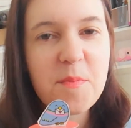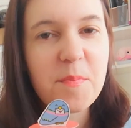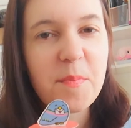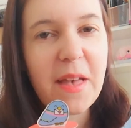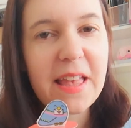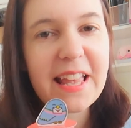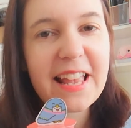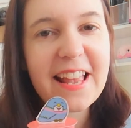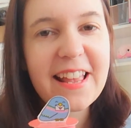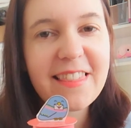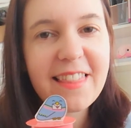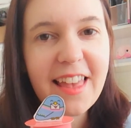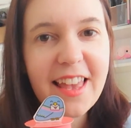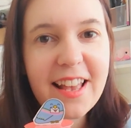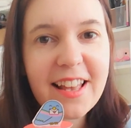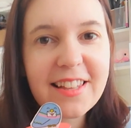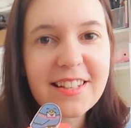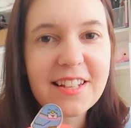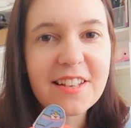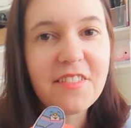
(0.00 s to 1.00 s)
making
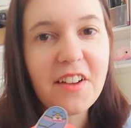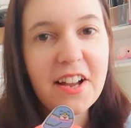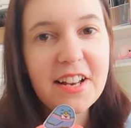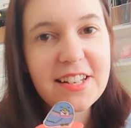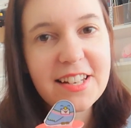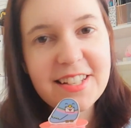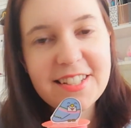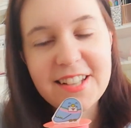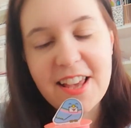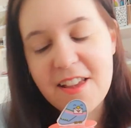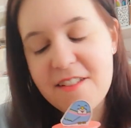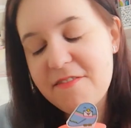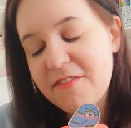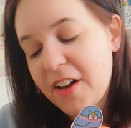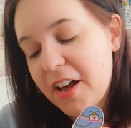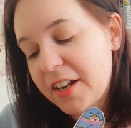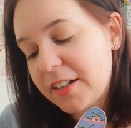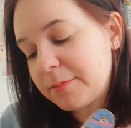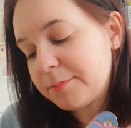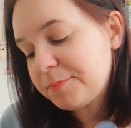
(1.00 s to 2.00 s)
things I find it so
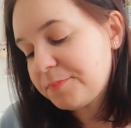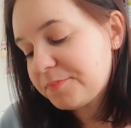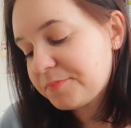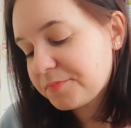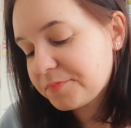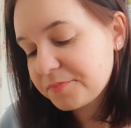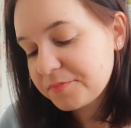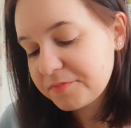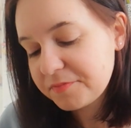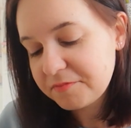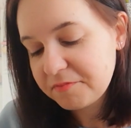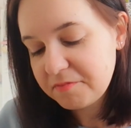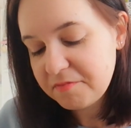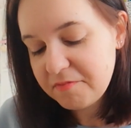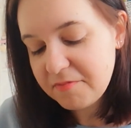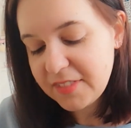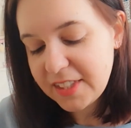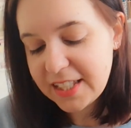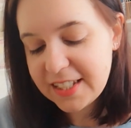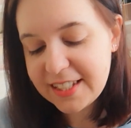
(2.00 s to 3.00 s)
fun
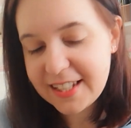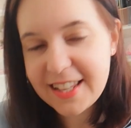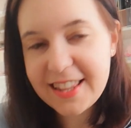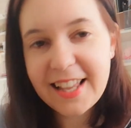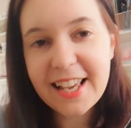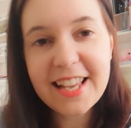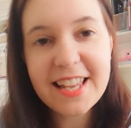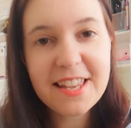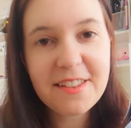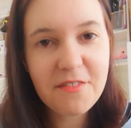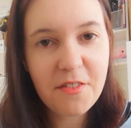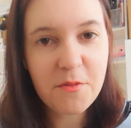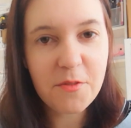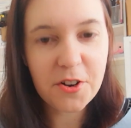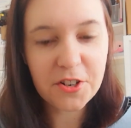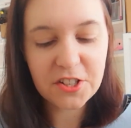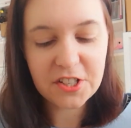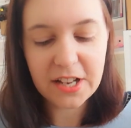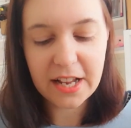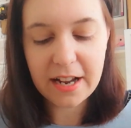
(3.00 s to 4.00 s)
so thank you for
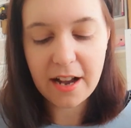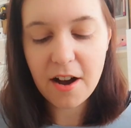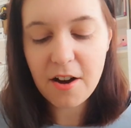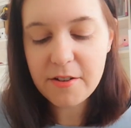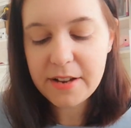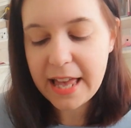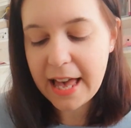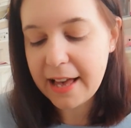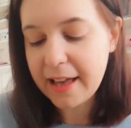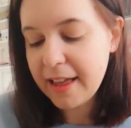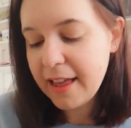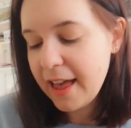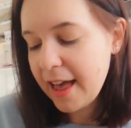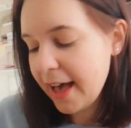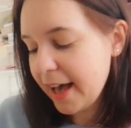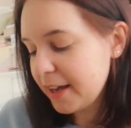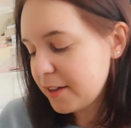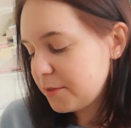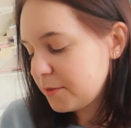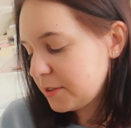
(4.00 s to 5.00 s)
watching. Oh yeah,
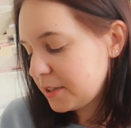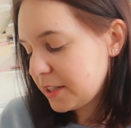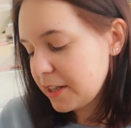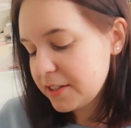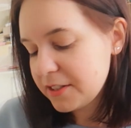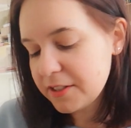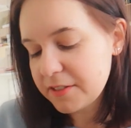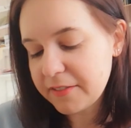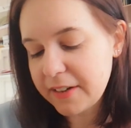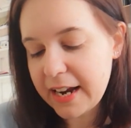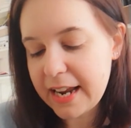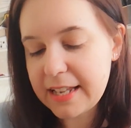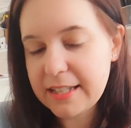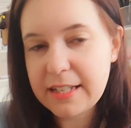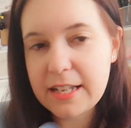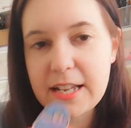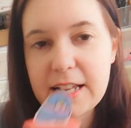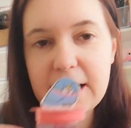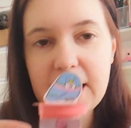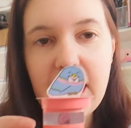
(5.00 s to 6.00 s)
and also sorry,
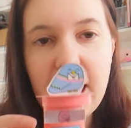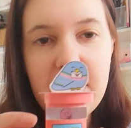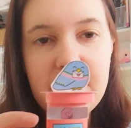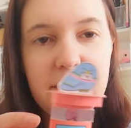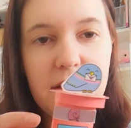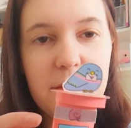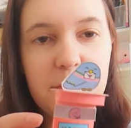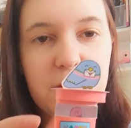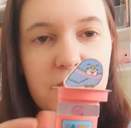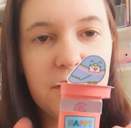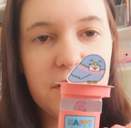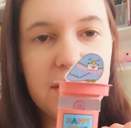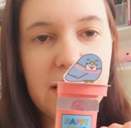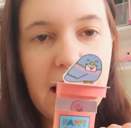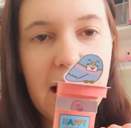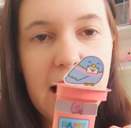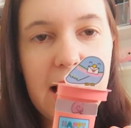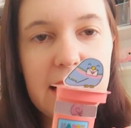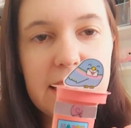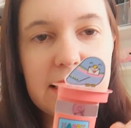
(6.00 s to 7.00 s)
so you can have him on your
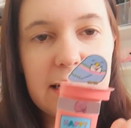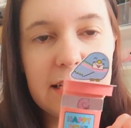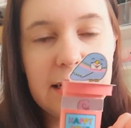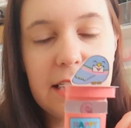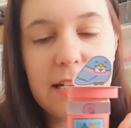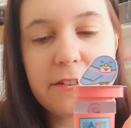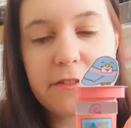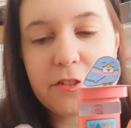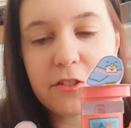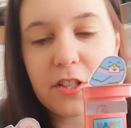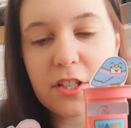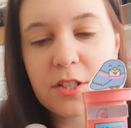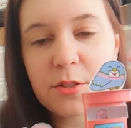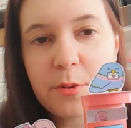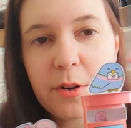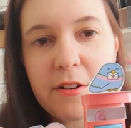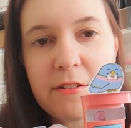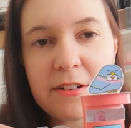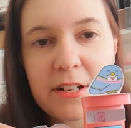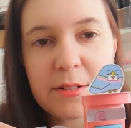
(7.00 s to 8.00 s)
desk and then you've got the
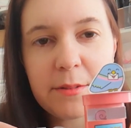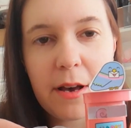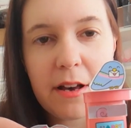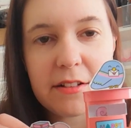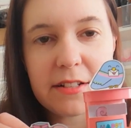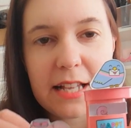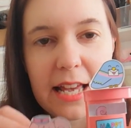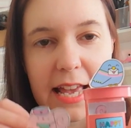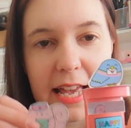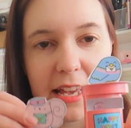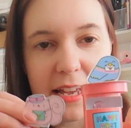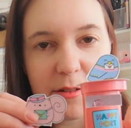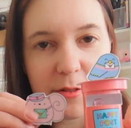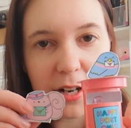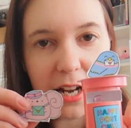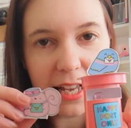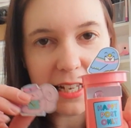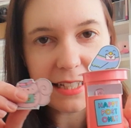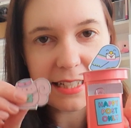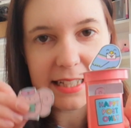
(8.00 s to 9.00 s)
squirrel as well. So here you
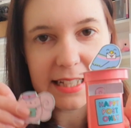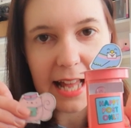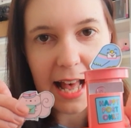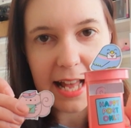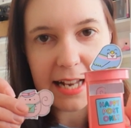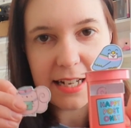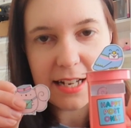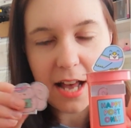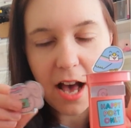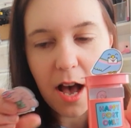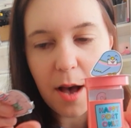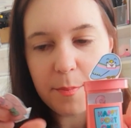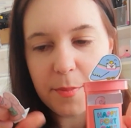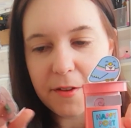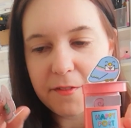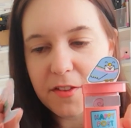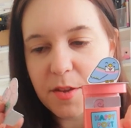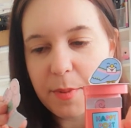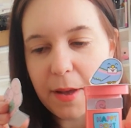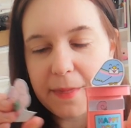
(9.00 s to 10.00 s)
will like stand up
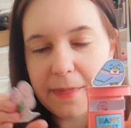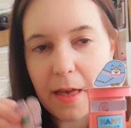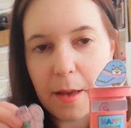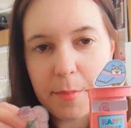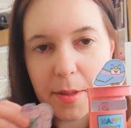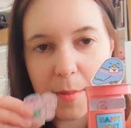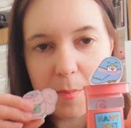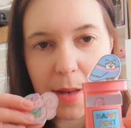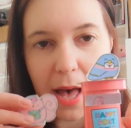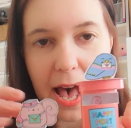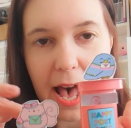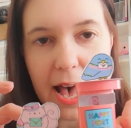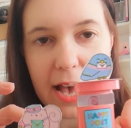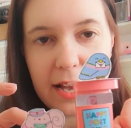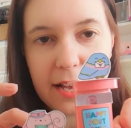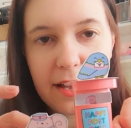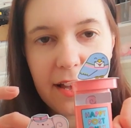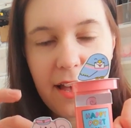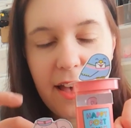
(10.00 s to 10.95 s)
if you bend that bit back